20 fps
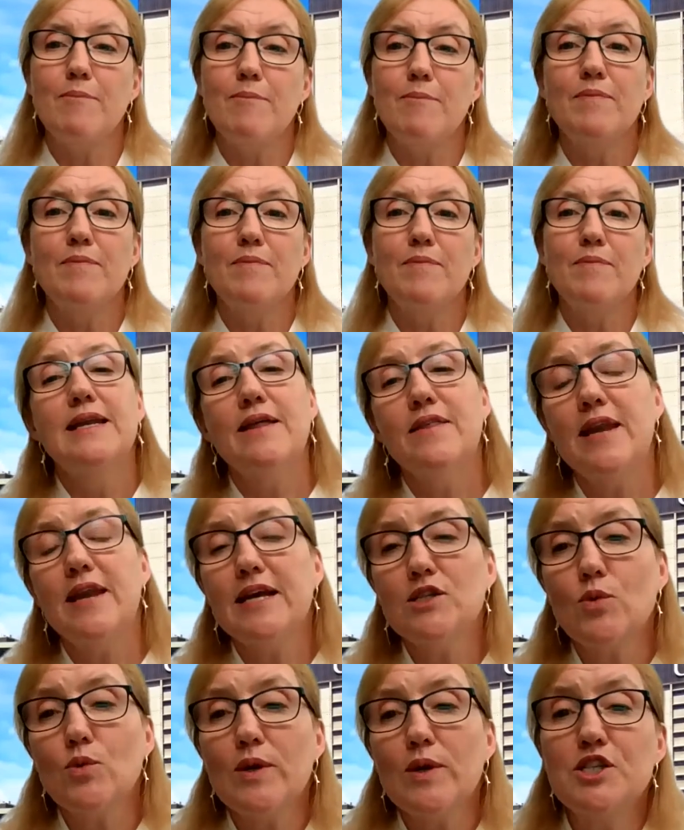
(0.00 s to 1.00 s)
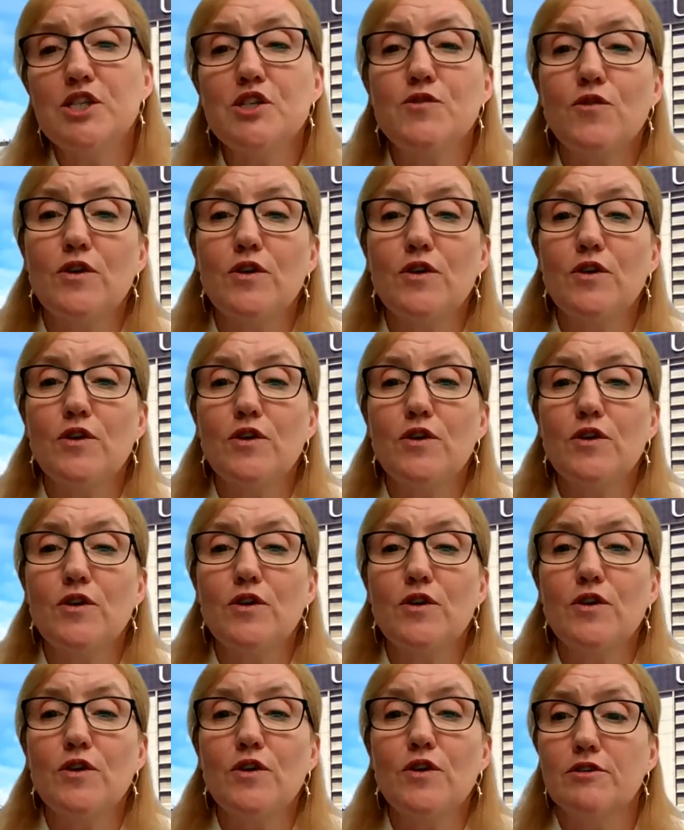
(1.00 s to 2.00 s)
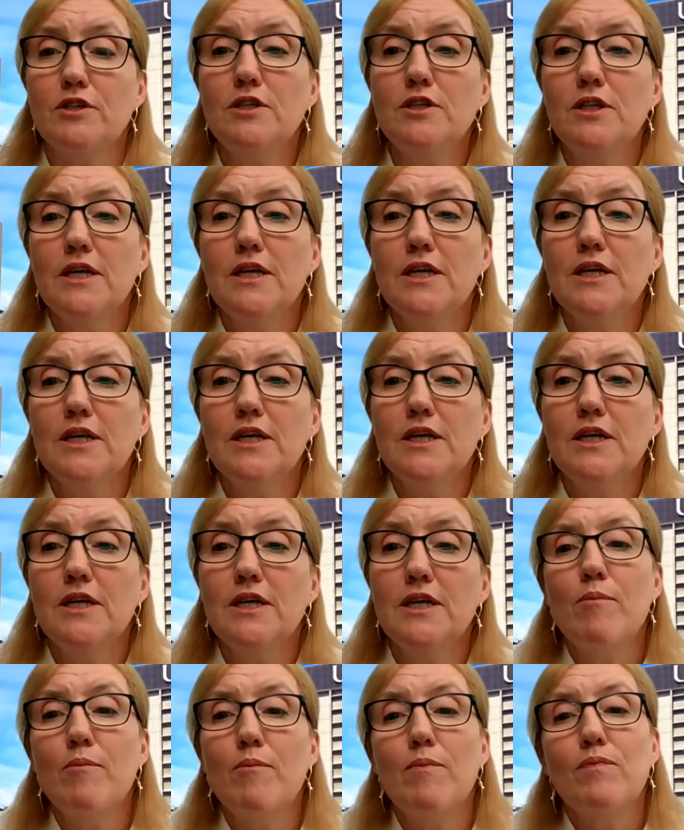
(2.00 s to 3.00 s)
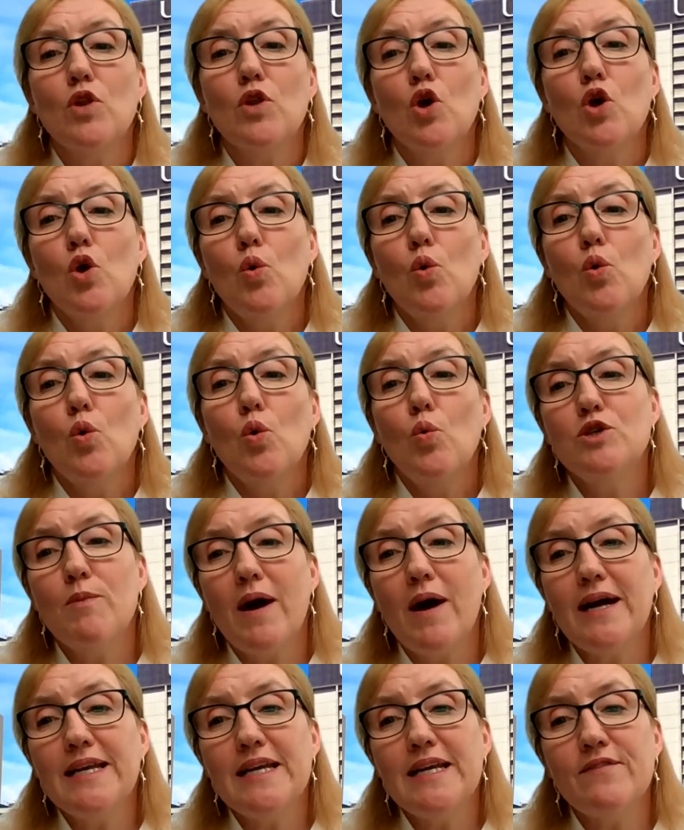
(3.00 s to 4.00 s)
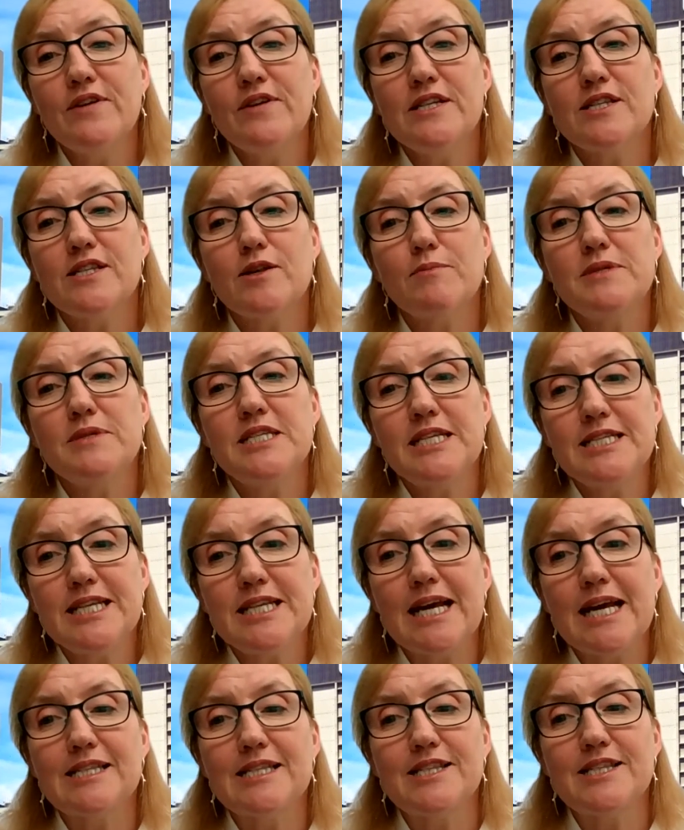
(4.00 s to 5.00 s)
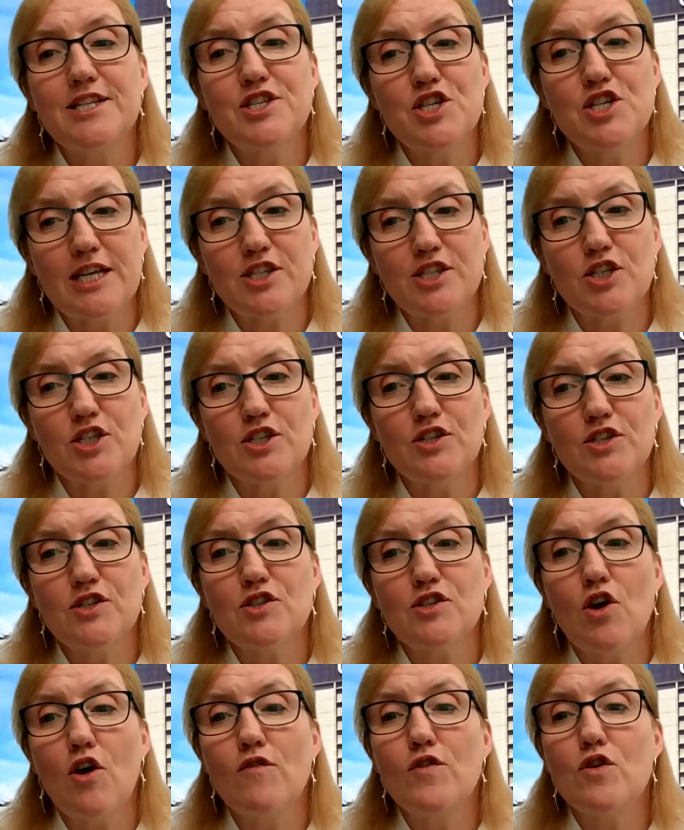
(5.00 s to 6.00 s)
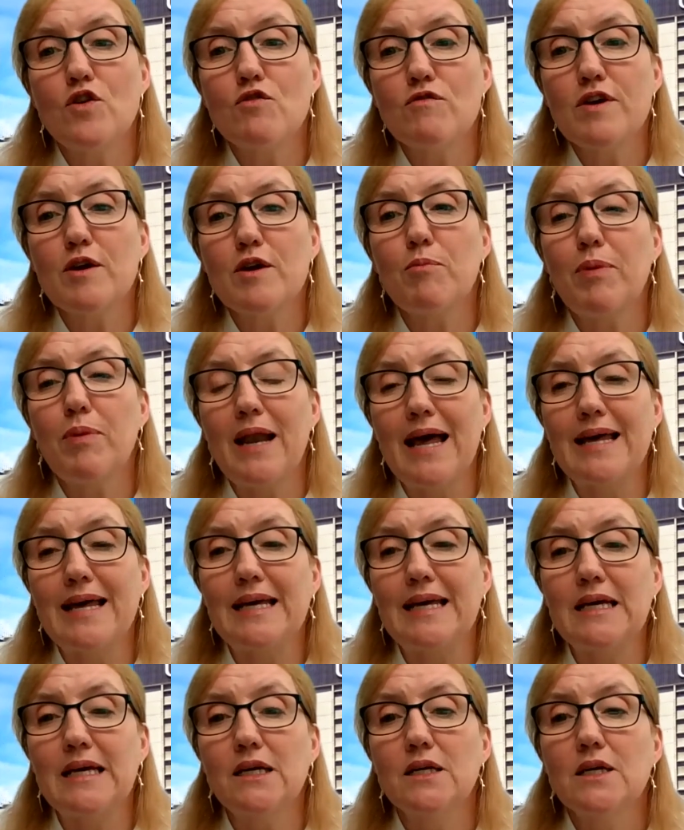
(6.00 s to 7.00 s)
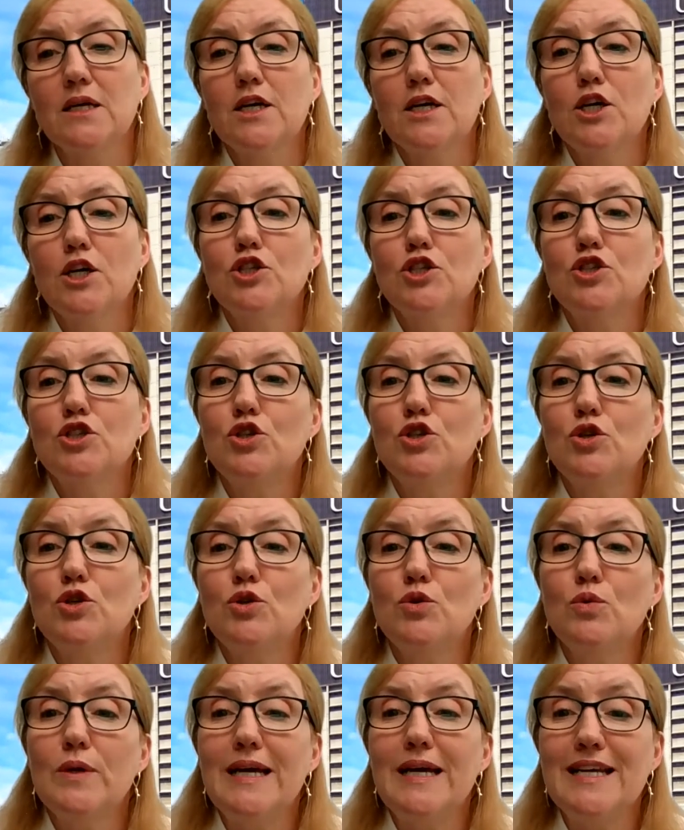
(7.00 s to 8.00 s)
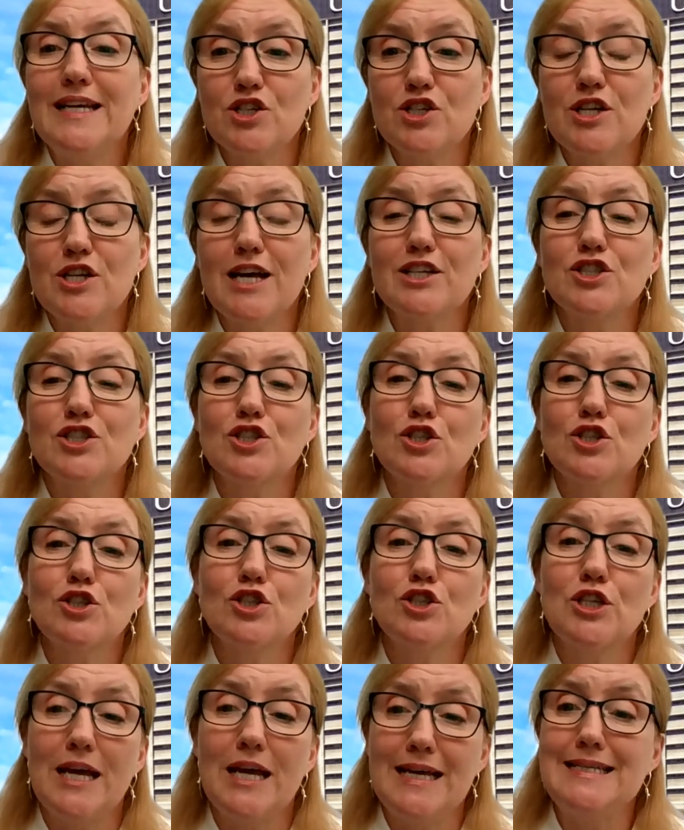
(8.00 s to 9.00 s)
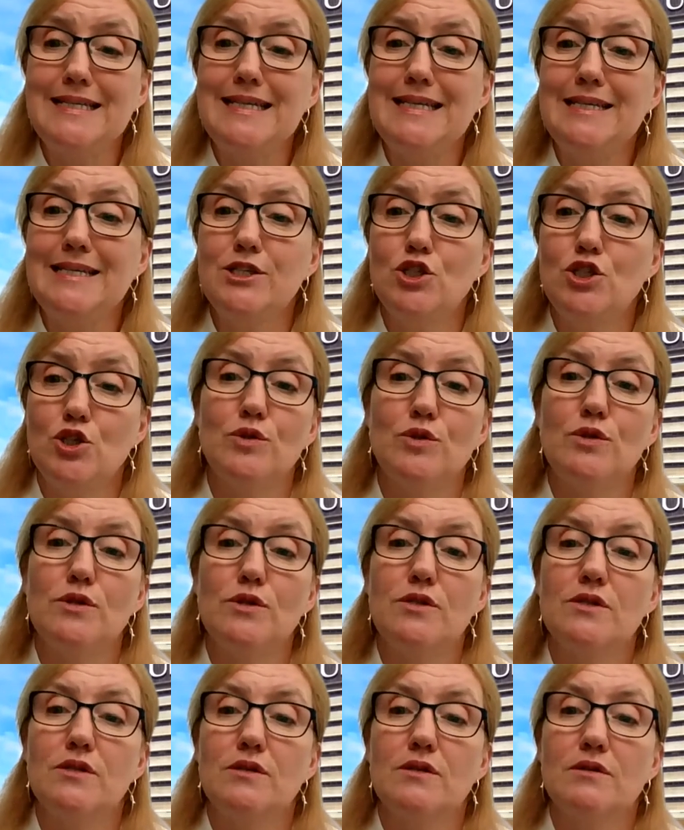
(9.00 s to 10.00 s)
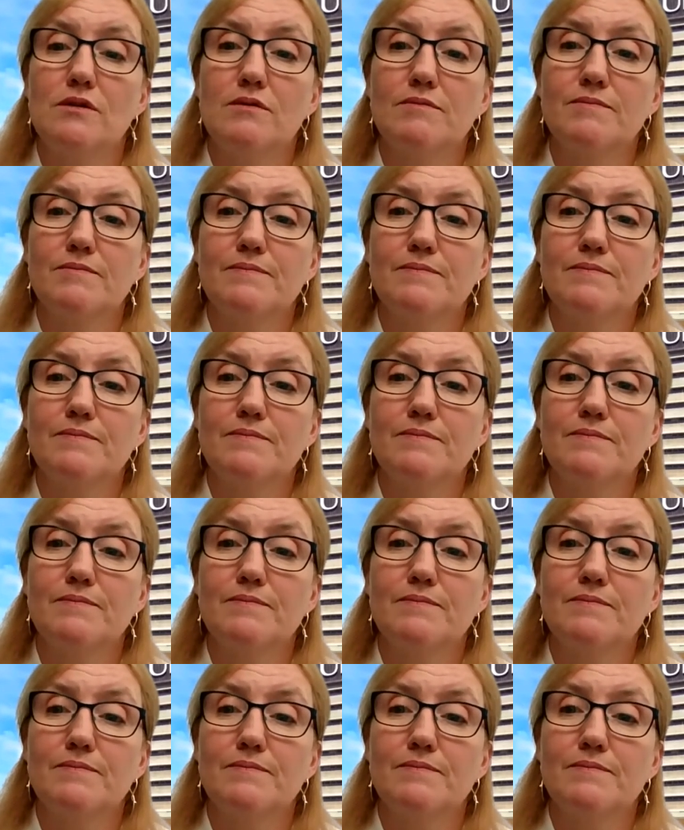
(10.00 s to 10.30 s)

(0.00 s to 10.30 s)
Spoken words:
Now, the next question is for Leon Tyrrell. Would you mind giving some detailed suggestions of career planning to international JD students?